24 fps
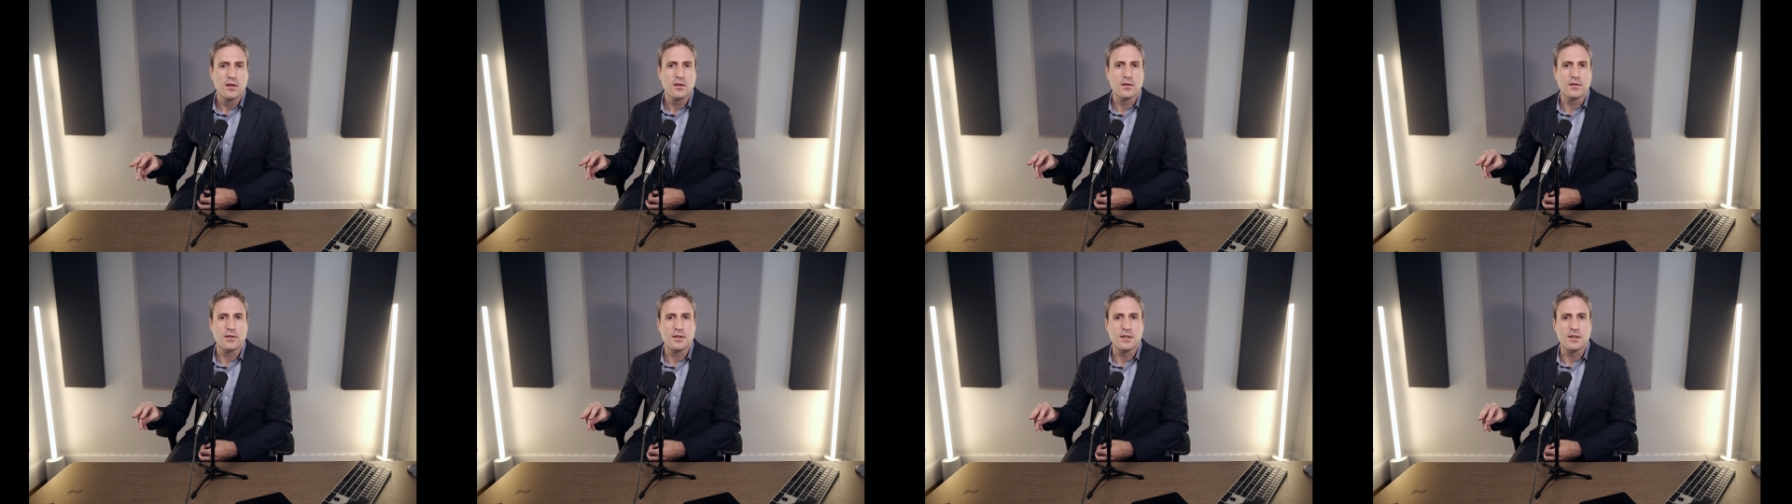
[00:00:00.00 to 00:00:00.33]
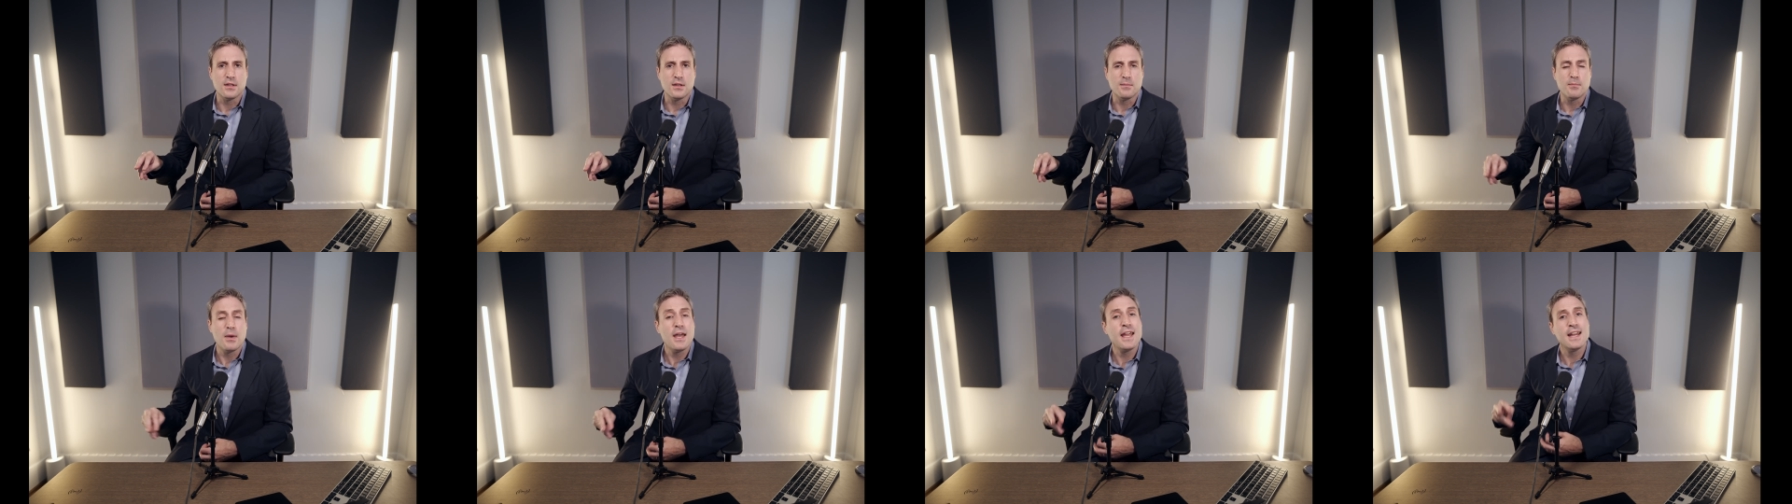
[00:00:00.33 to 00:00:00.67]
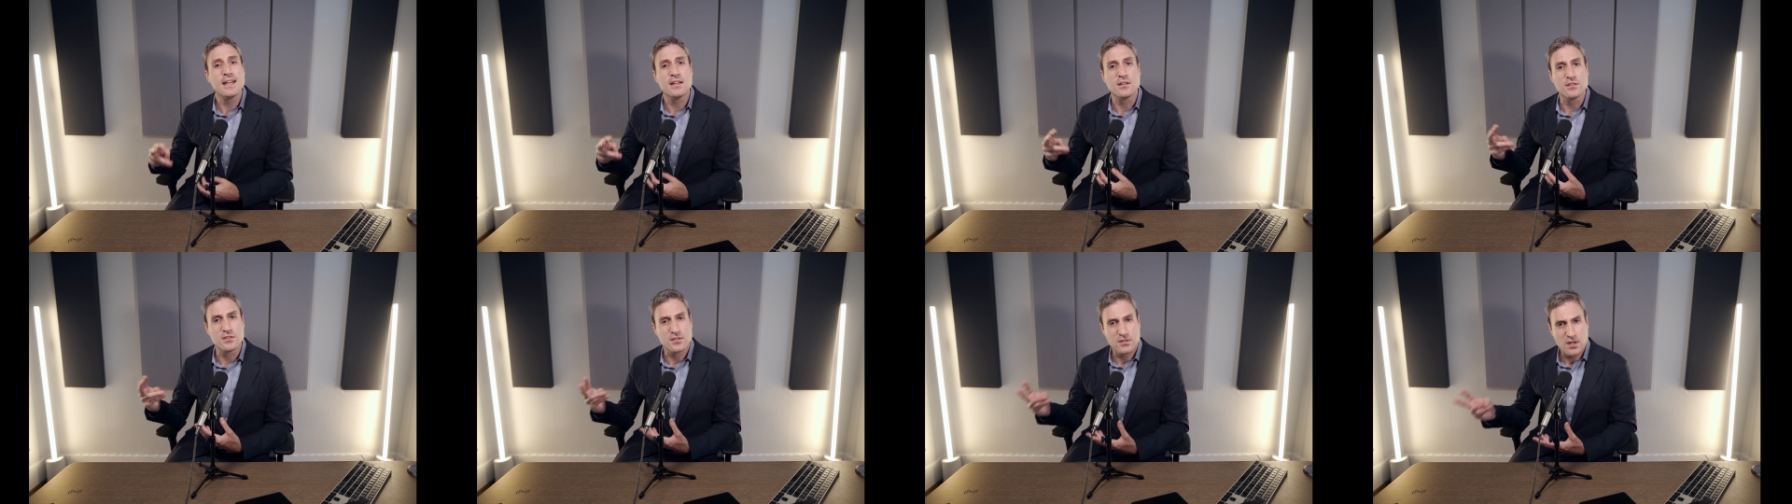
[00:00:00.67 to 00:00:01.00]
the
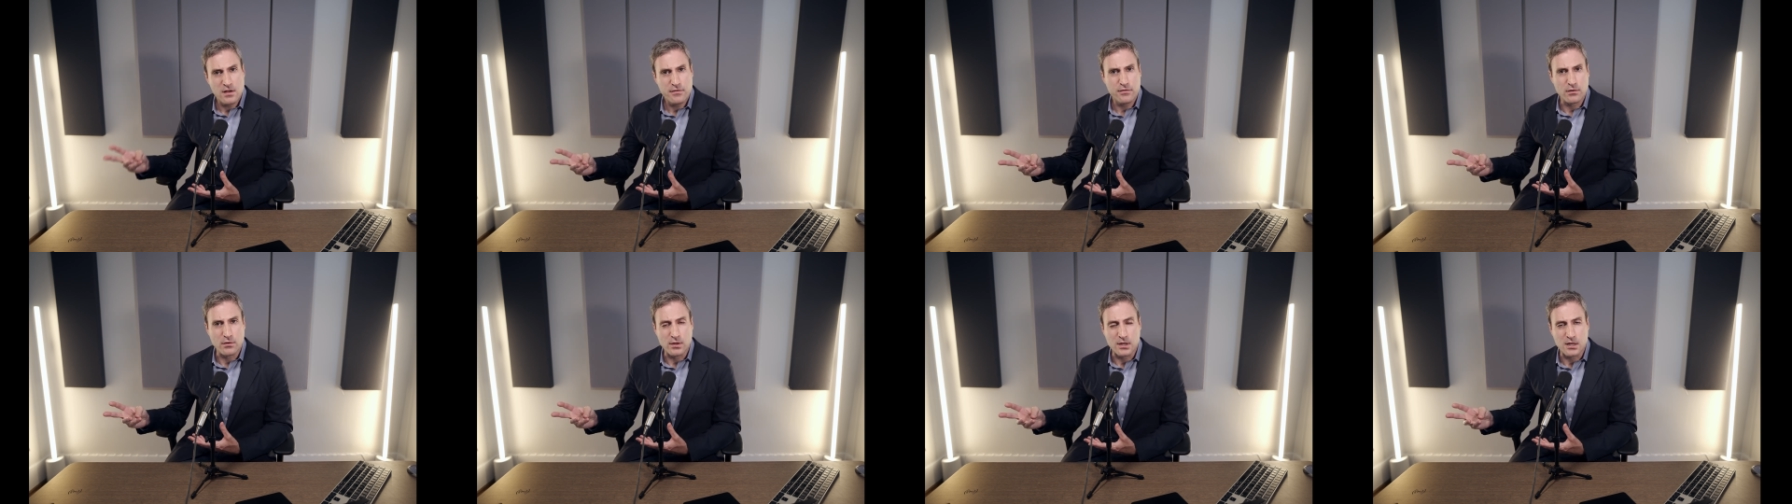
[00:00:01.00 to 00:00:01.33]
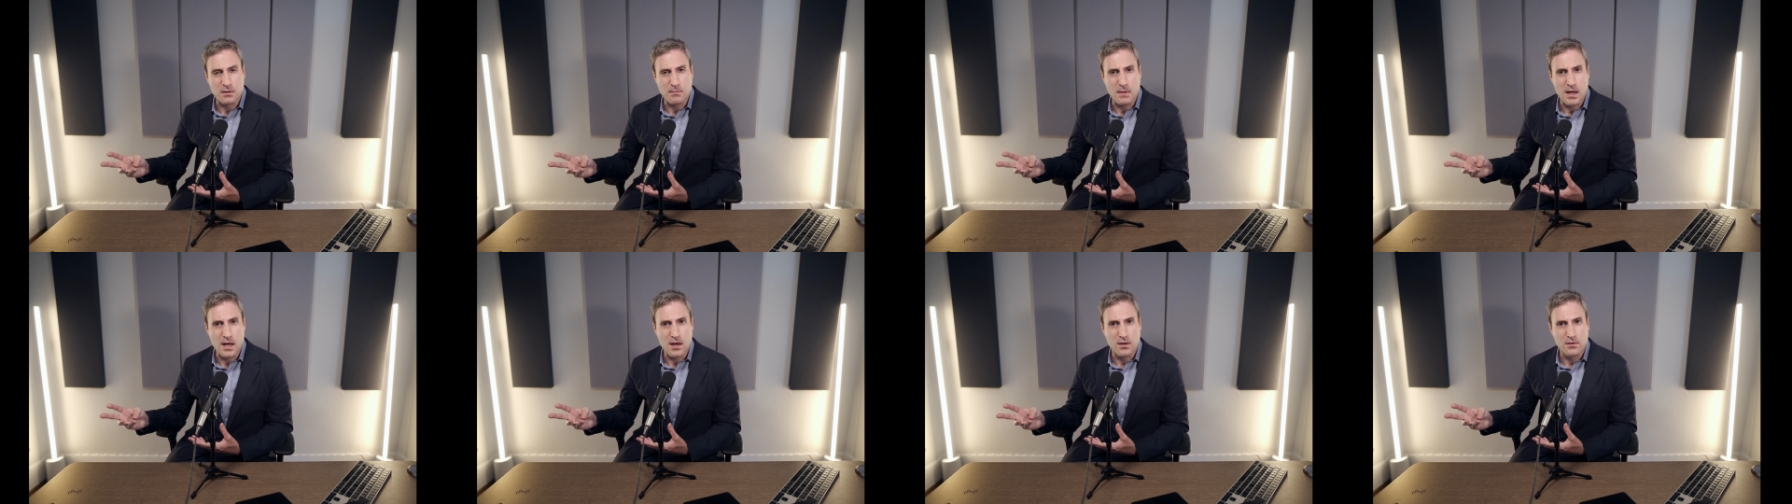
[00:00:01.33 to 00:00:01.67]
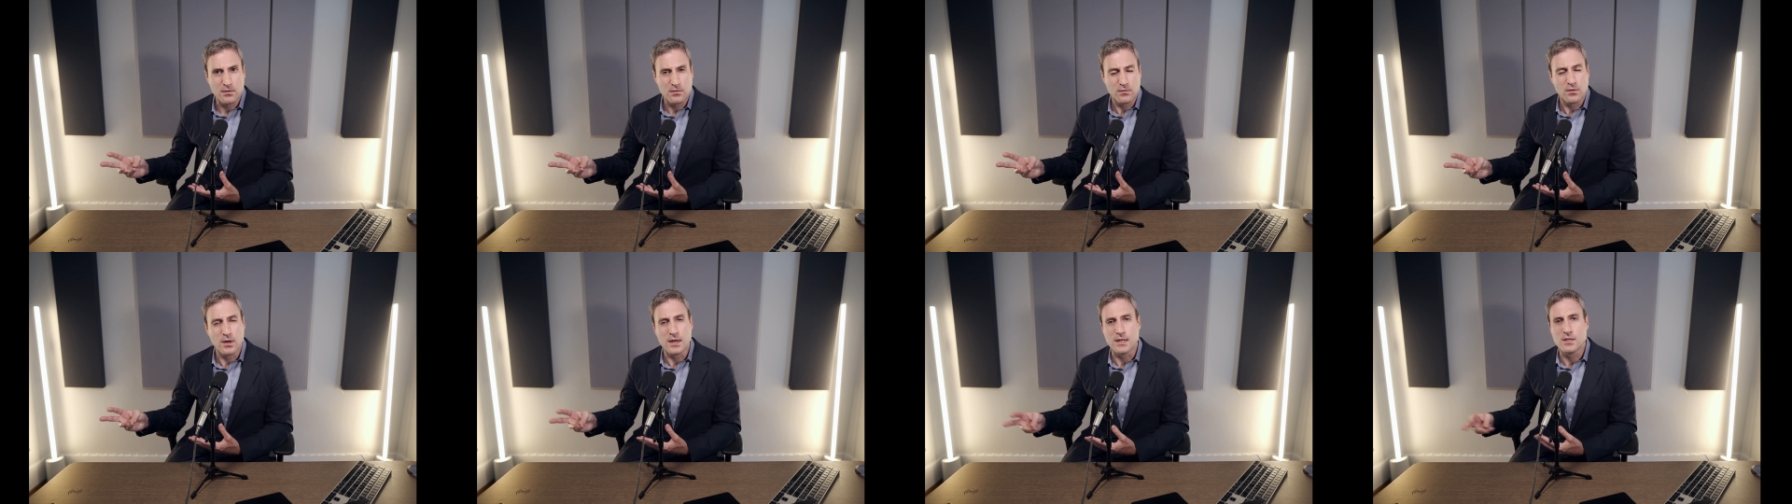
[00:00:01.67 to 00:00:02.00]
pain and suffering amount,
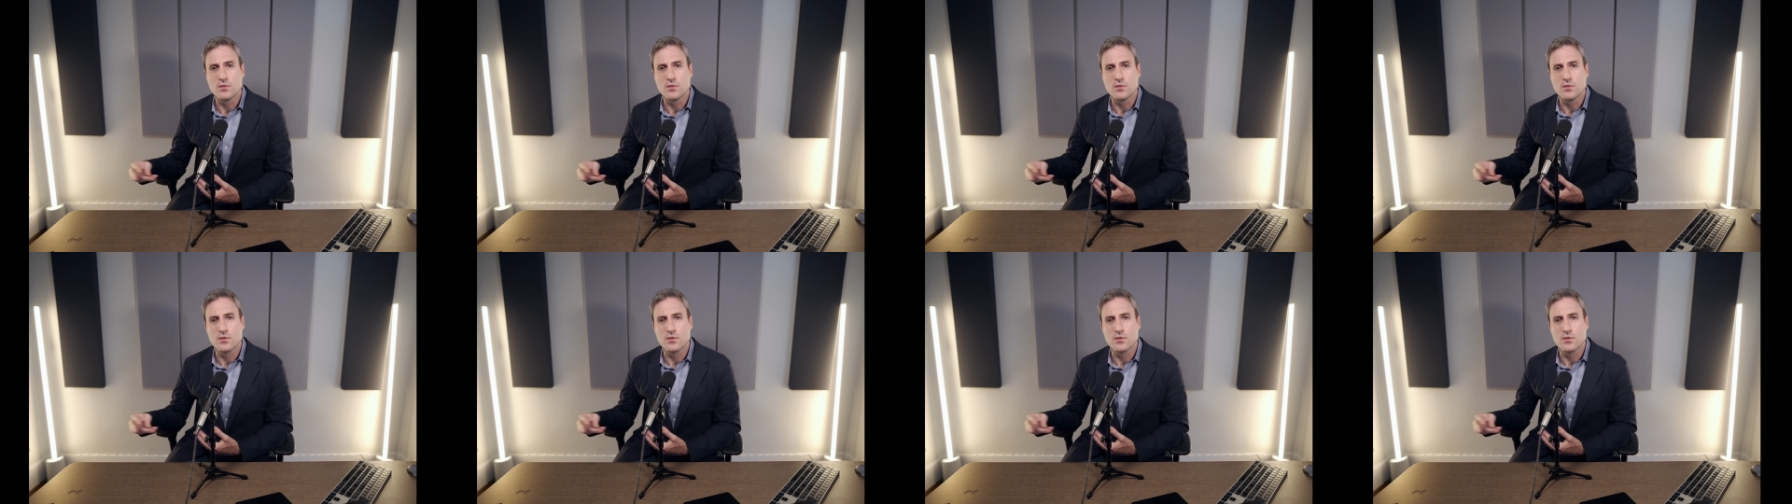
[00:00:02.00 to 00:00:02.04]
right?